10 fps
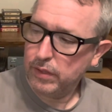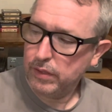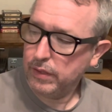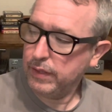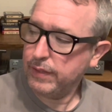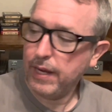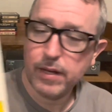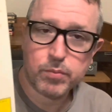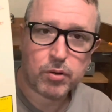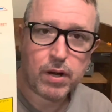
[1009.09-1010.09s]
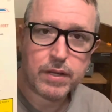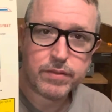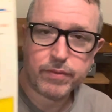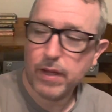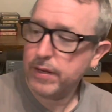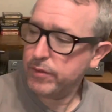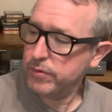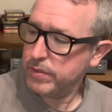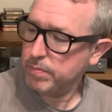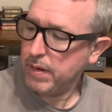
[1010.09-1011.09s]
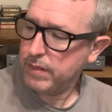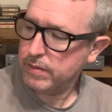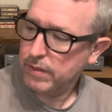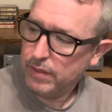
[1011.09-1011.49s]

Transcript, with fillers: You can get the Enterprise flying through space.